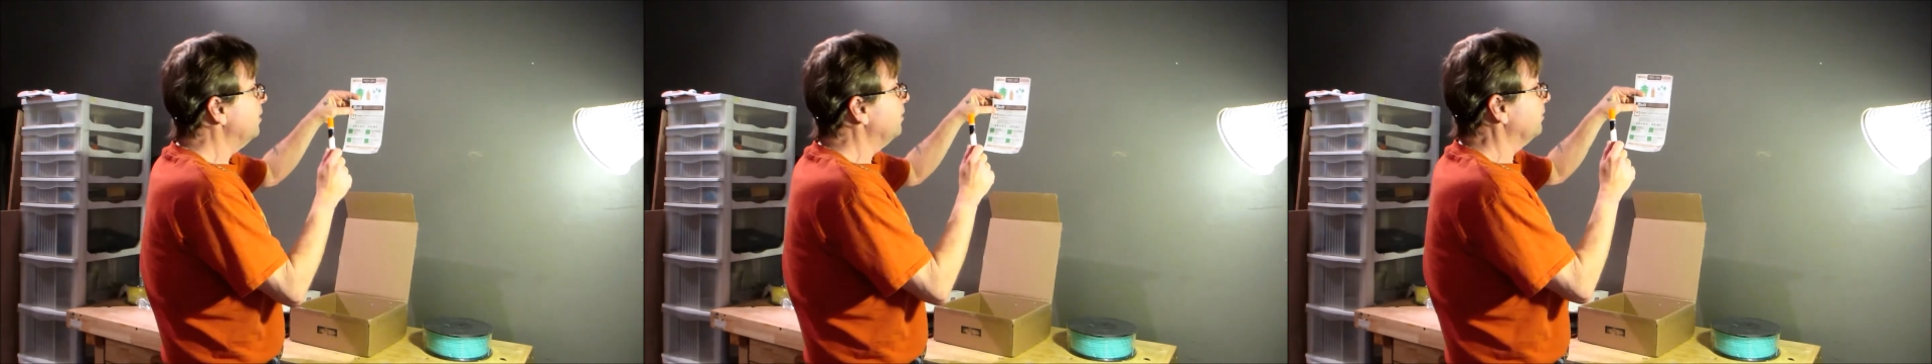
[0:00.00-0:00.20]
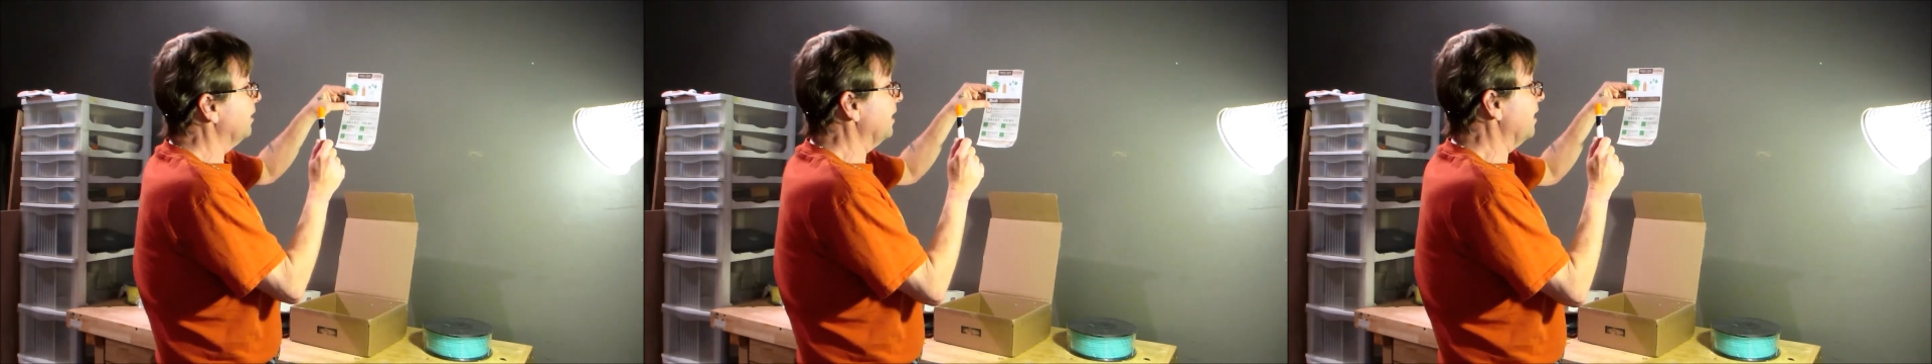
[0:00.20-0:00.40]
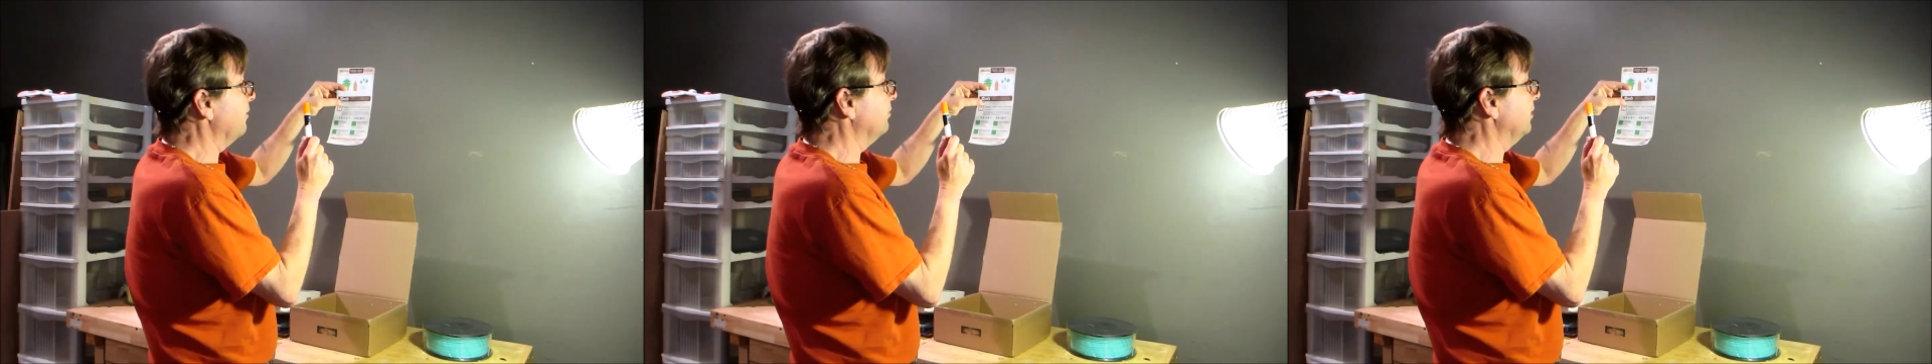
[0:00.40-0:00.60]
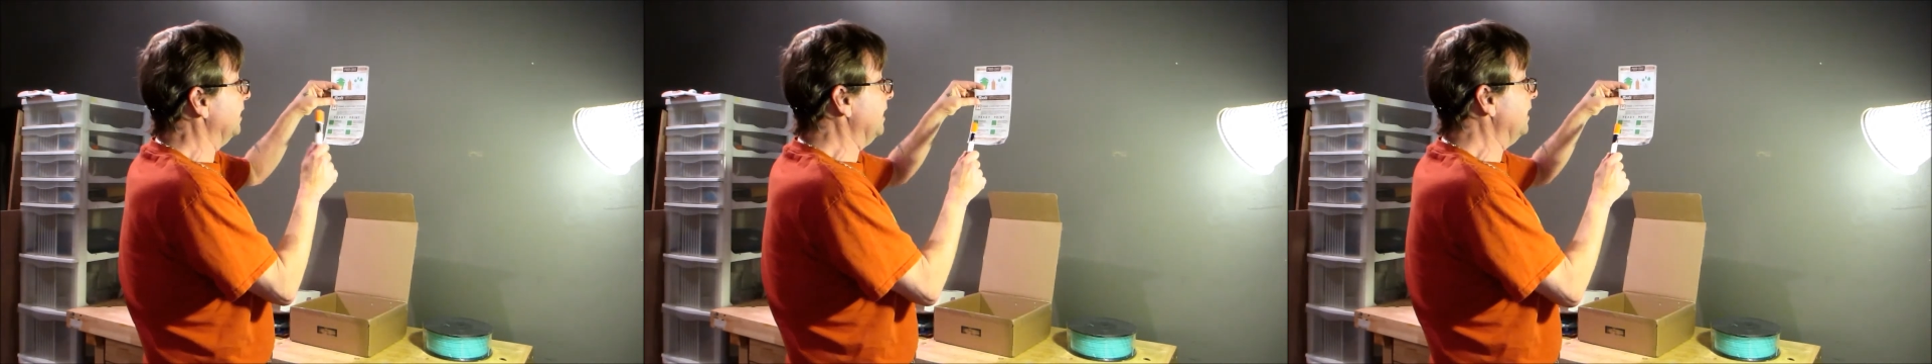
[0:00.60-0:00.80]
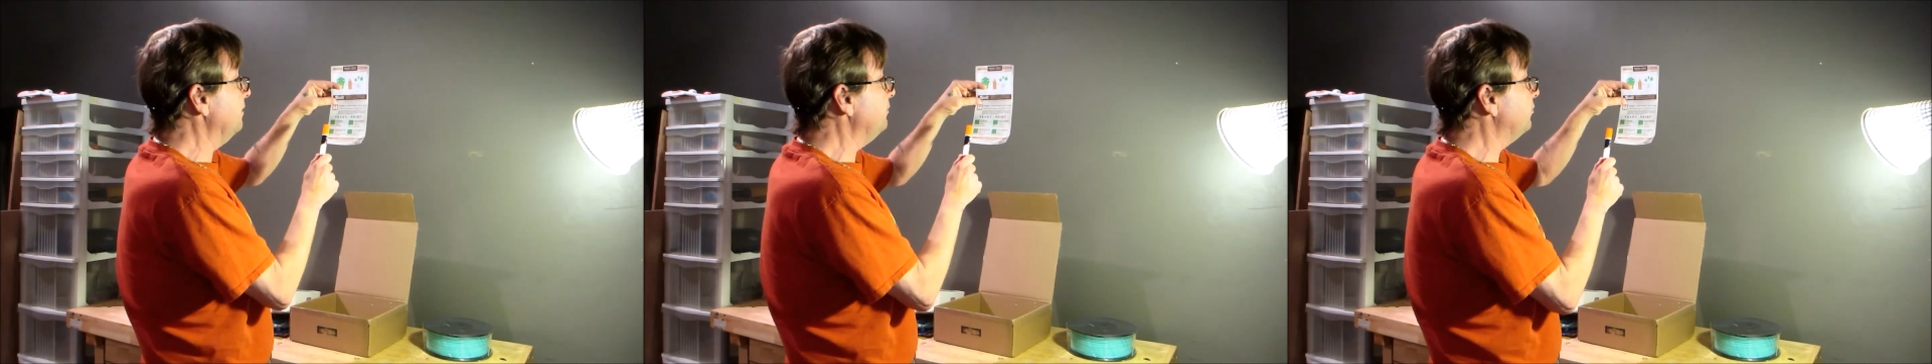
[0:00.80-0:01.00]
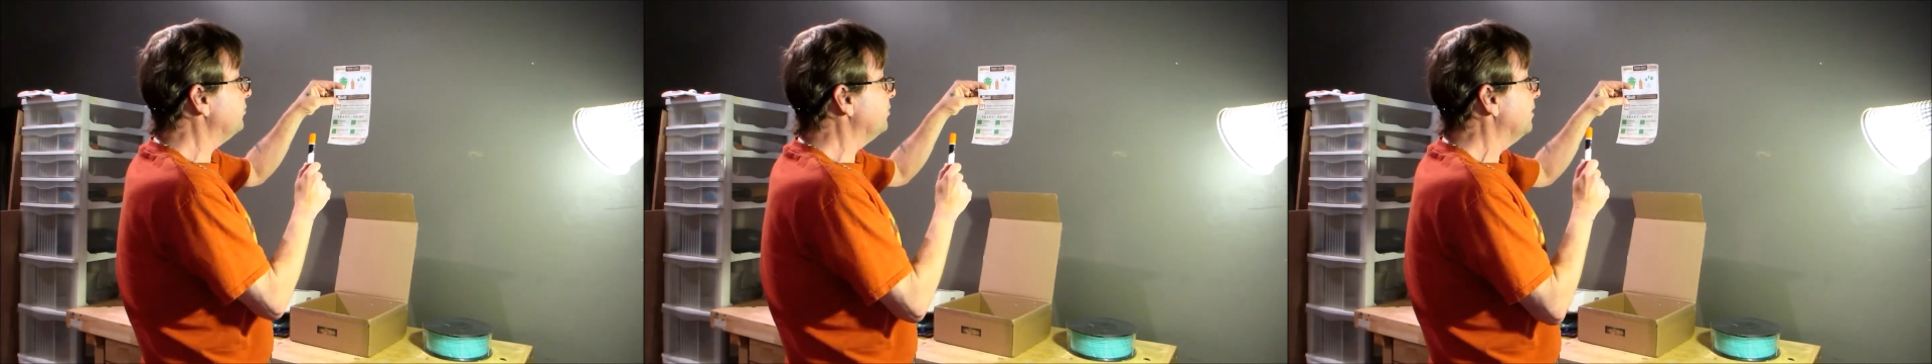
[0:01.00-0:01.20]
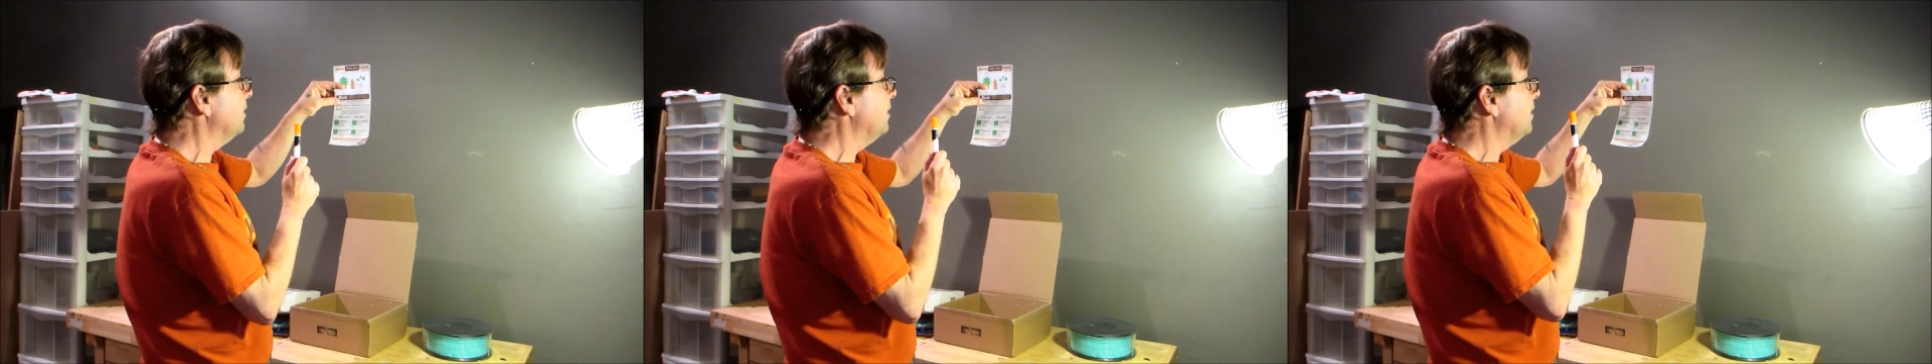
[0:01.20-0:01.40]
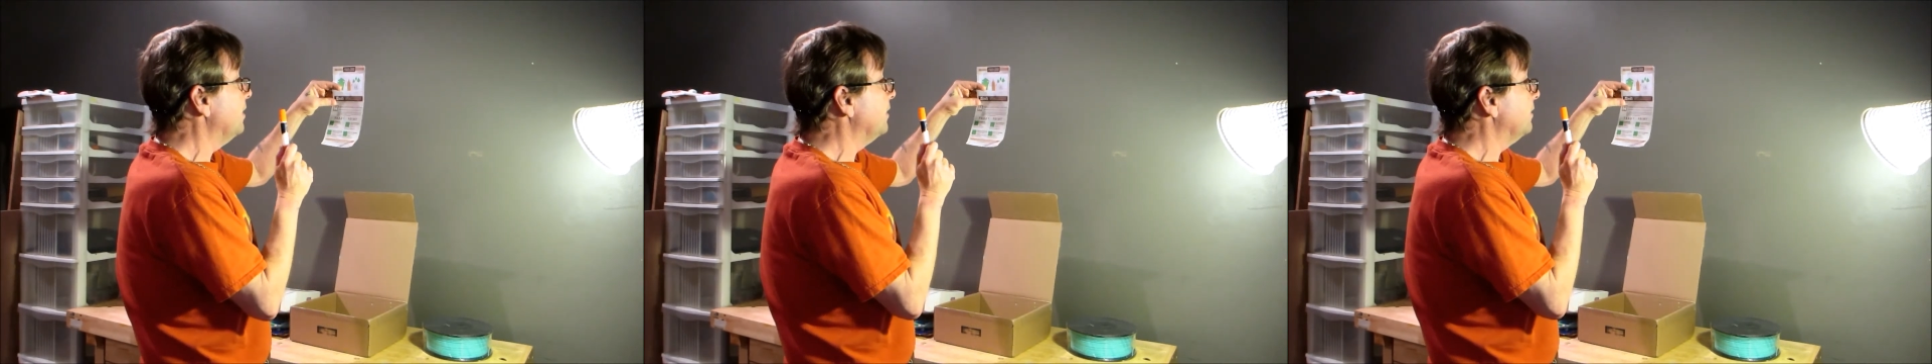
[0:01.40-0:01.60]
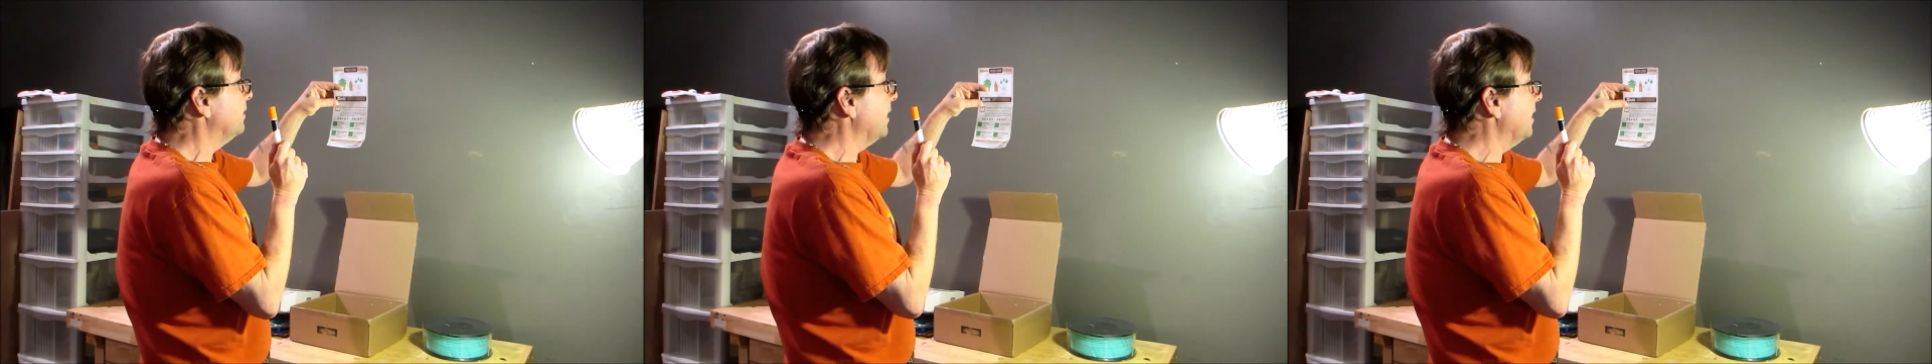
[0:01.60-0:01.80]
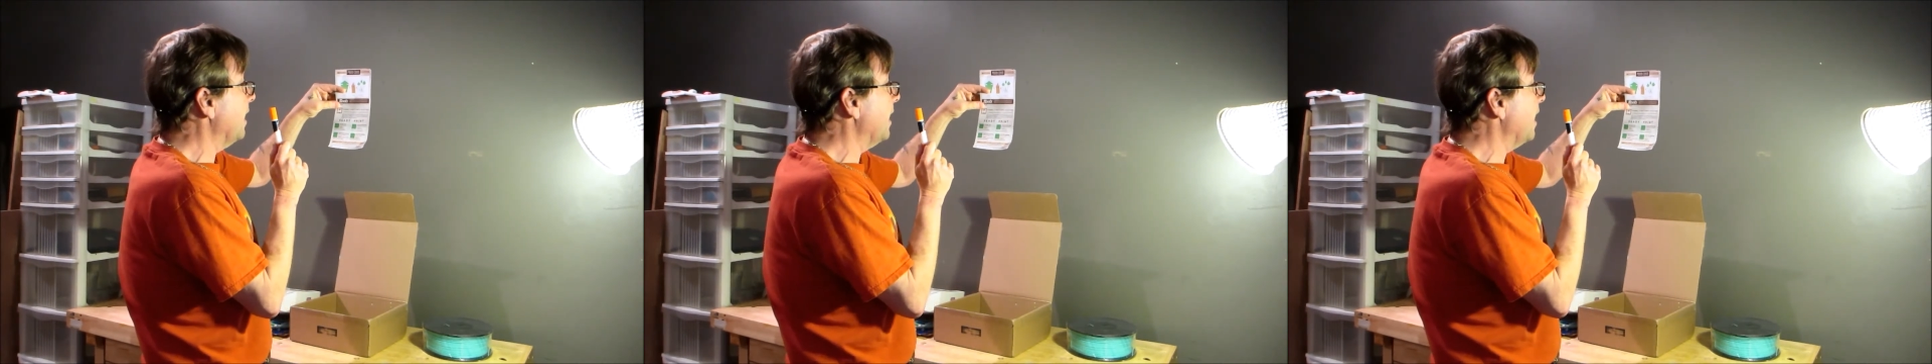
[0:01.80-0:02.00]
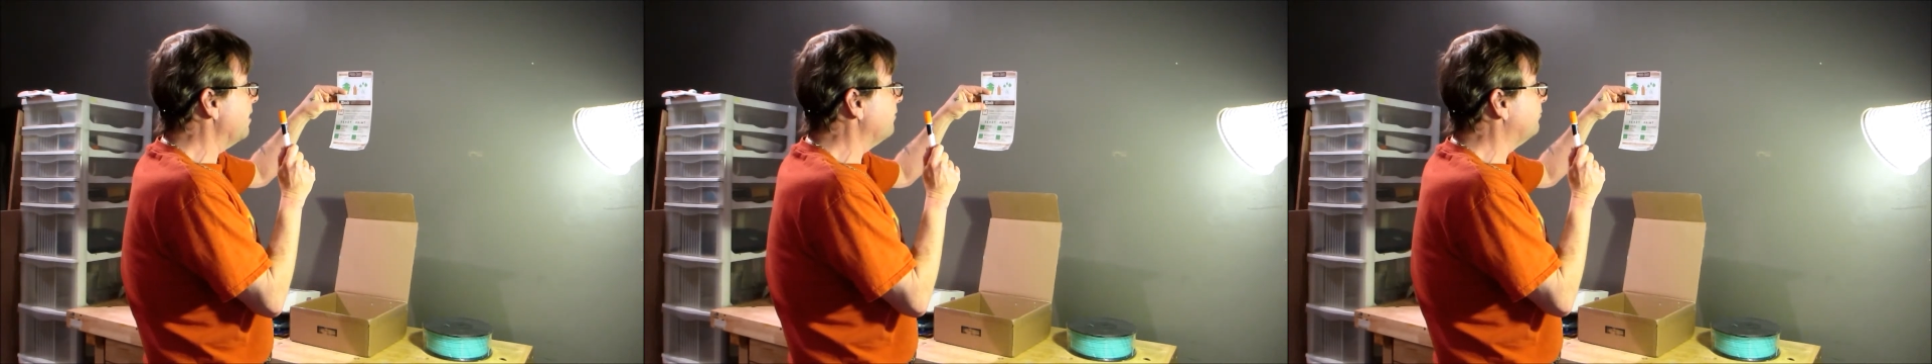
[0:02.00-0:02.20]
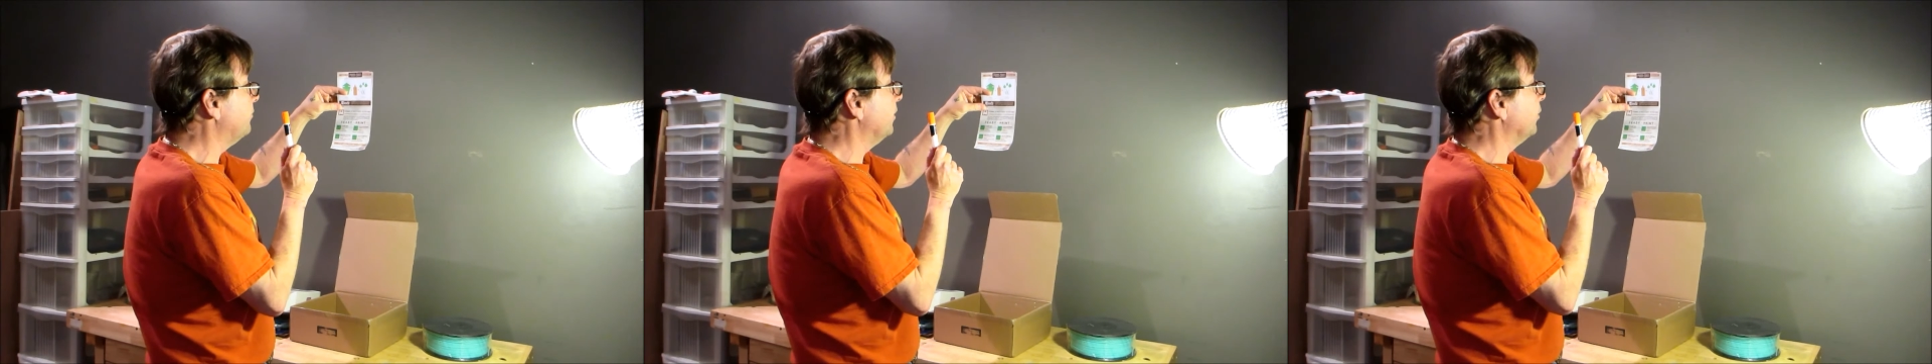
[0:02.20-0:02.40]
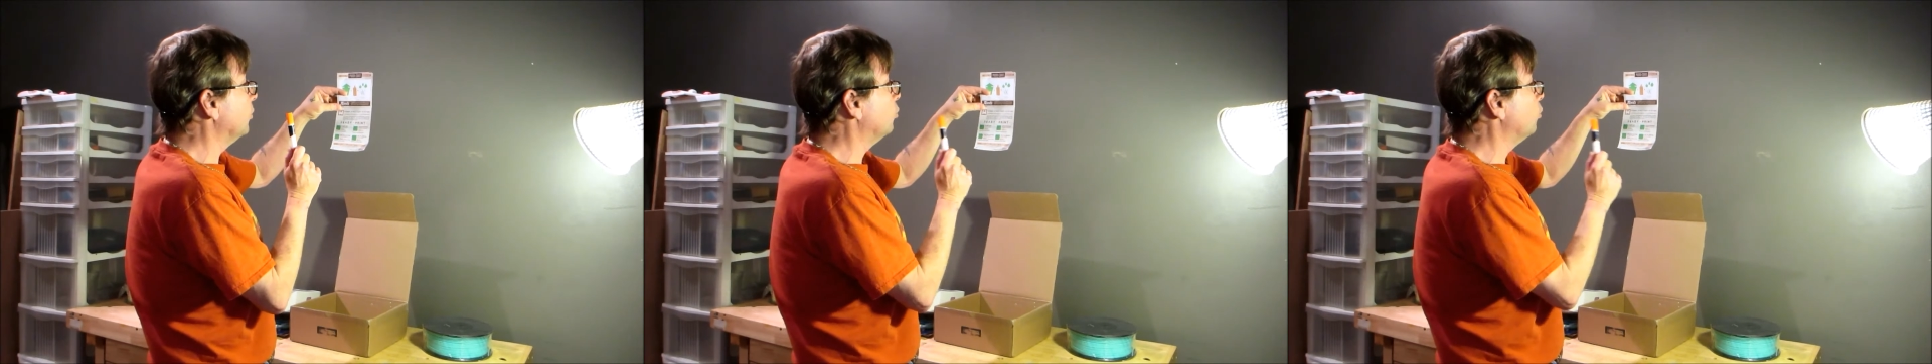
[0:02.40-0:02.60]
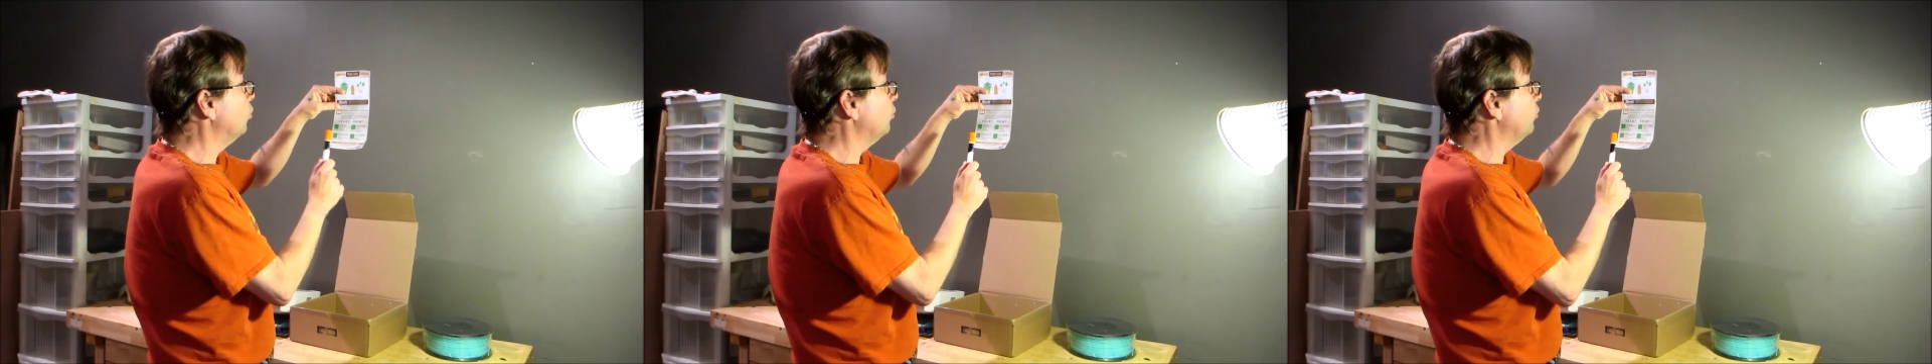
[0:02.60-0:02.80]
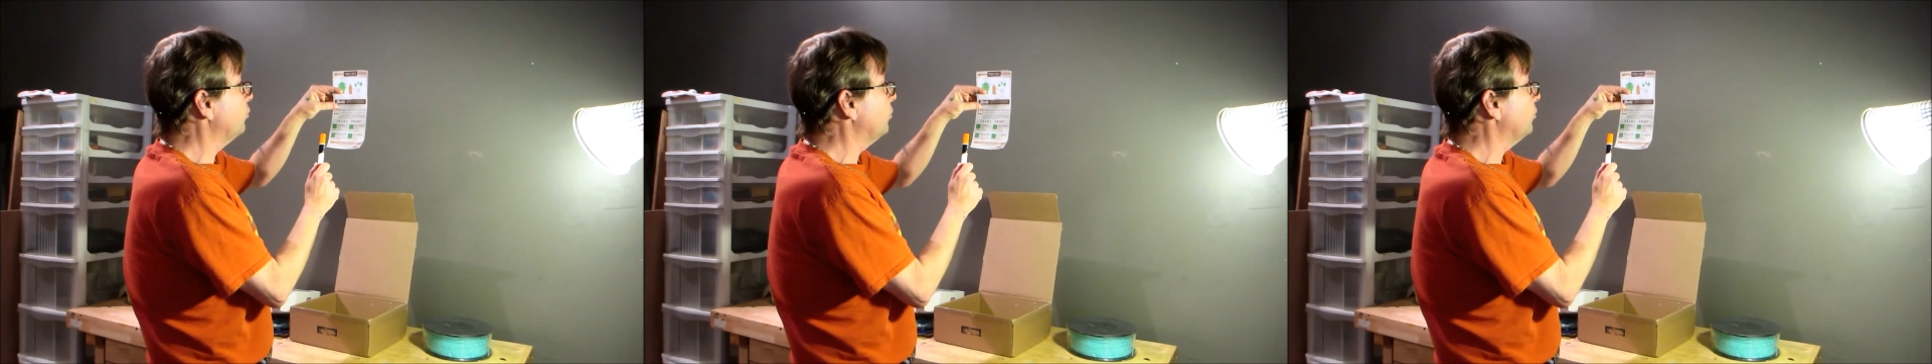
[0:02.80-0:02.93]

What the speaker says: They have leaves, they have the Groot